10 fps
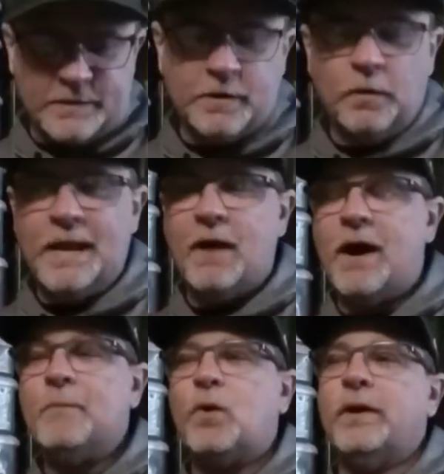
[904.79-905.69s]
So now
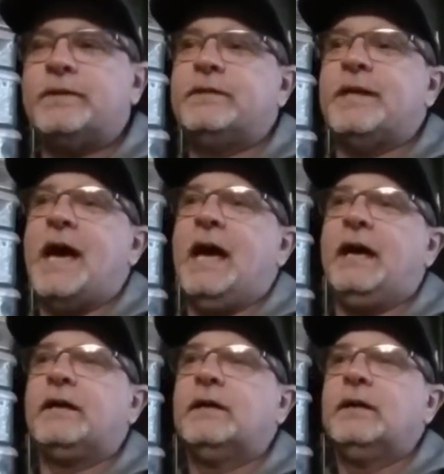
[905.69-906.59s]
I'm going to
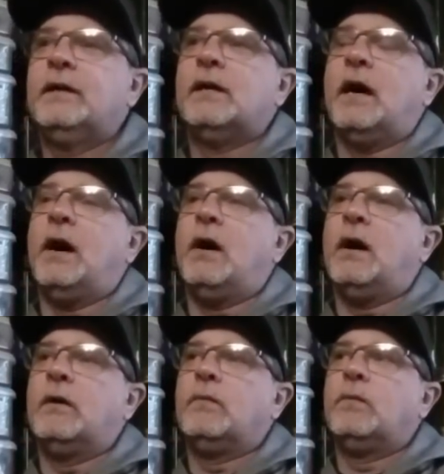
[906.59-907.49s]
tag
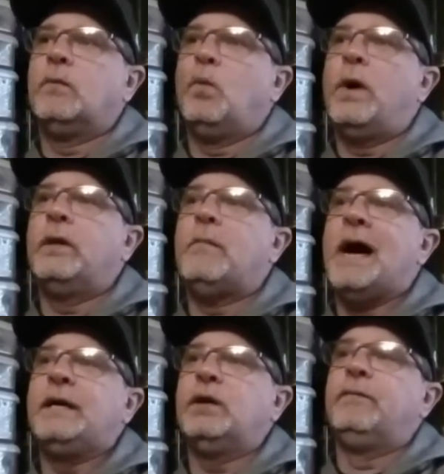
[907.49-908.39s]
one of
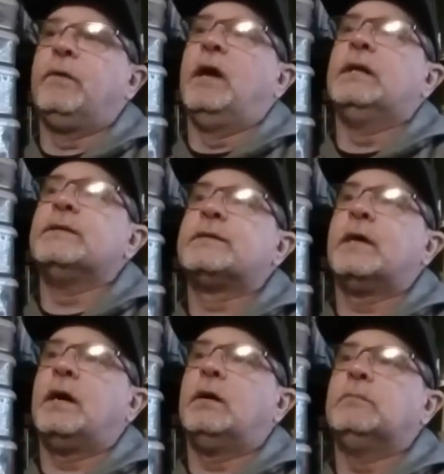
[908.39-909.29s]
my good
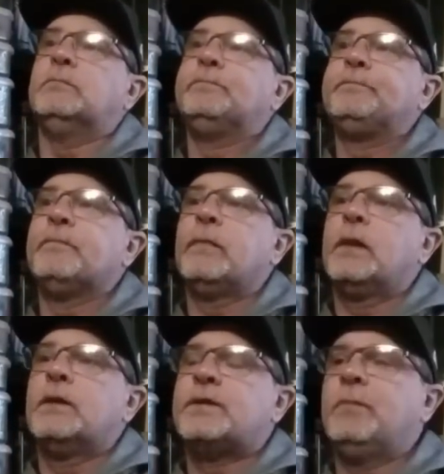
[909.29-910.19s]
friends,
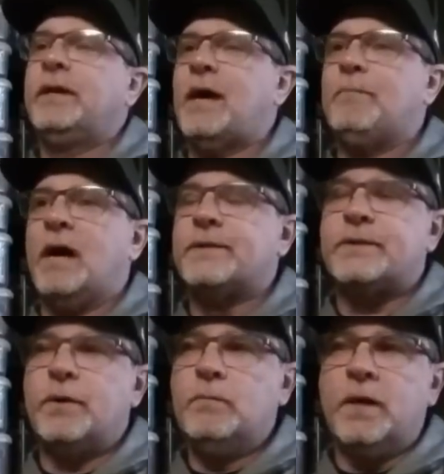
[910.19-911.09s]
somebody that I
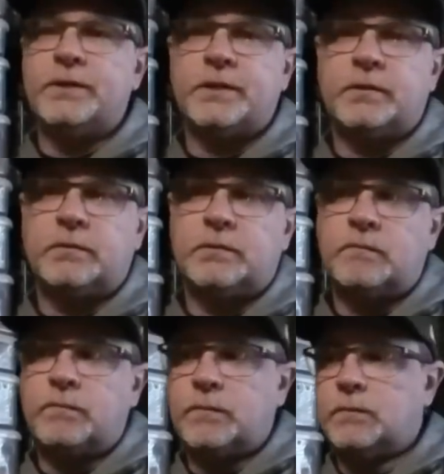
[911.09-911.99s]
bounced so much
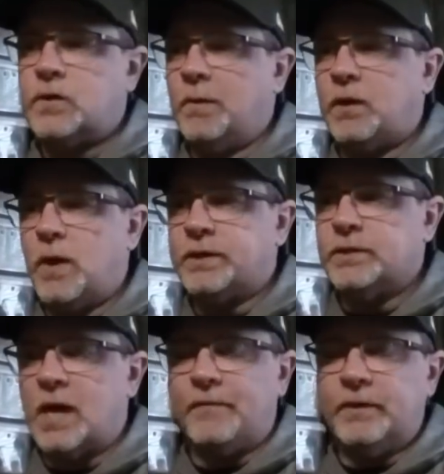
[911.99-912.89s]
so many
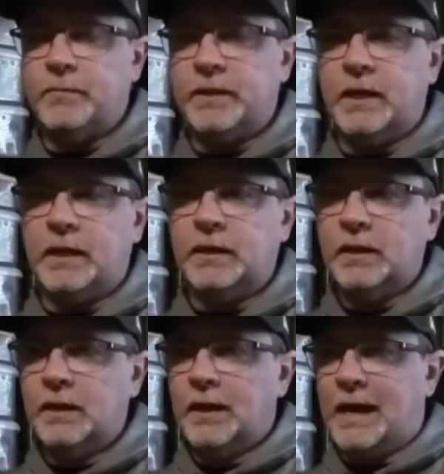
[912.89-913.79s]
questions off in the beginning.
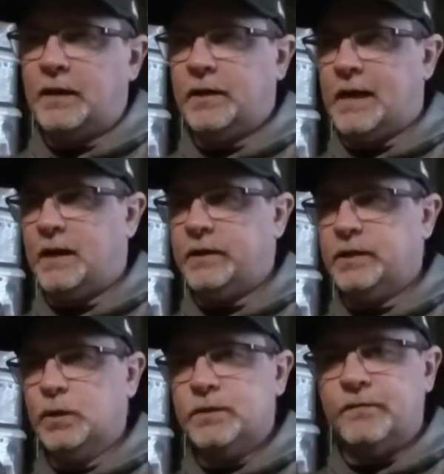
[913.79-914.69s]
How to
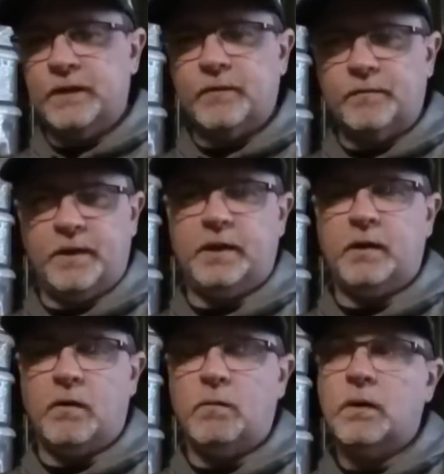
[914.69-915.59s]
use Viva
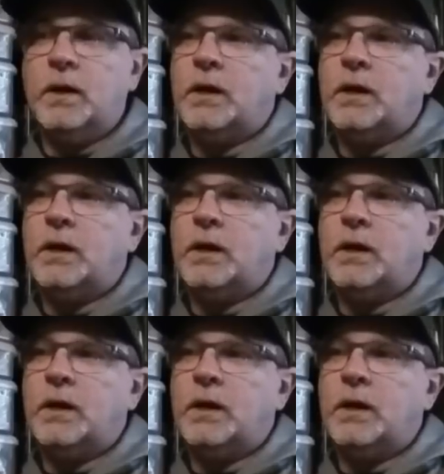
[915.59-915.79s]
Video.